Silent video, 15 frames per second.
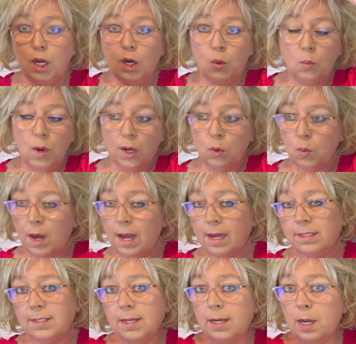wig
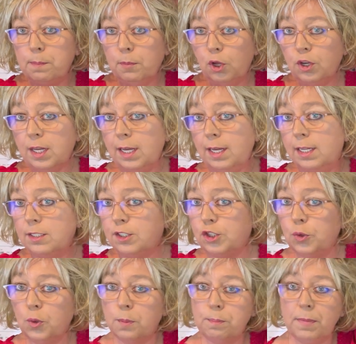wax, and I'm looking
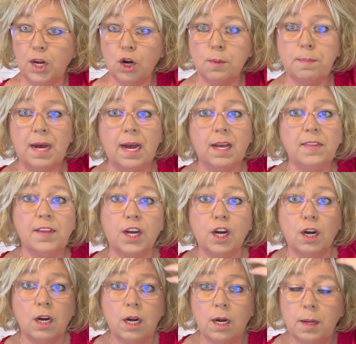into a mirror back
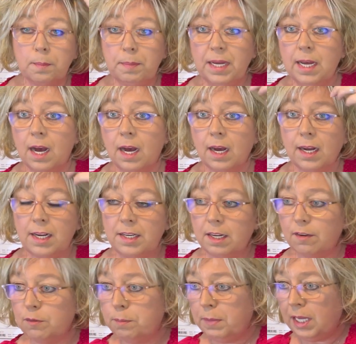there behind
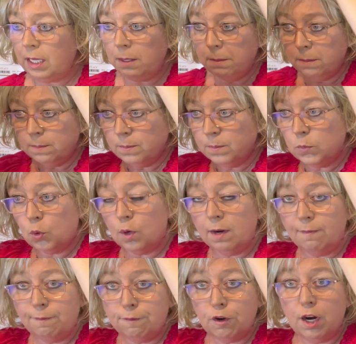of me, or
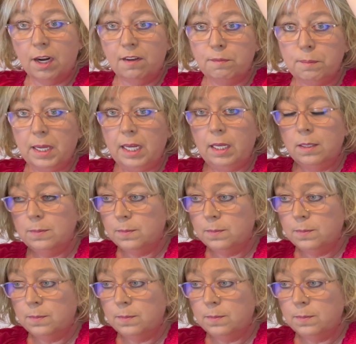in front of me.